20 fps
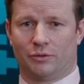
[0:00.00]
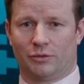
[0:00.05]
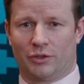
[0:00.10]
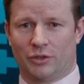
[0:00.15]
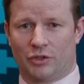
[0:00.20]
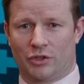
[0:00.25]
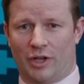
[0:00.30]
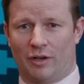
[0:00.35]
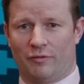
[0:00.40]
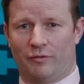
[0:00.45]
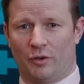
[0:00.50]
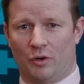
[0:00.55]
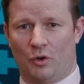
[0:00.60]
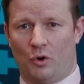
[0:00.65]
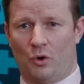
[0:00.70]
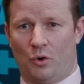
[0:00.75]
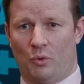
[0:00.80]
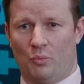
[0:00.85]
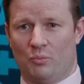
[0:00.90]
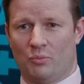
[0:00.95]
the shelf at
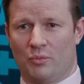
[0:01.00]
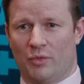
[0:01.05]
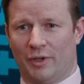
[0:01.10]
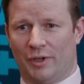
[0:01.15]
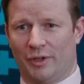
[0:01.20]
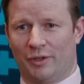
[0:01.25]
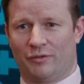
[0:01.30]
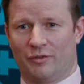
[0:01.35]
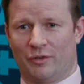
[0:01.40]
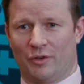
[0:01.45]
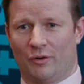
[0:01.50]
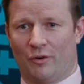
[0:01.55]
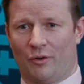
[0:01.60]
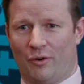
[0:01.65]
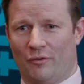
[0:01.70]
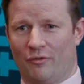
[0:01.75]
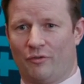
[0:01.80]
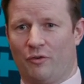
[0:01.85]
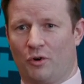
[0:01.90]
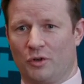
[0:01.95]
home, and if you're
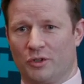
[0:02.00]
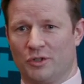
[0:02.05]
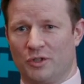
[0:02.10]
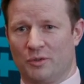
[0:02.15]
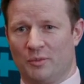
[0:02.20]
unfortunate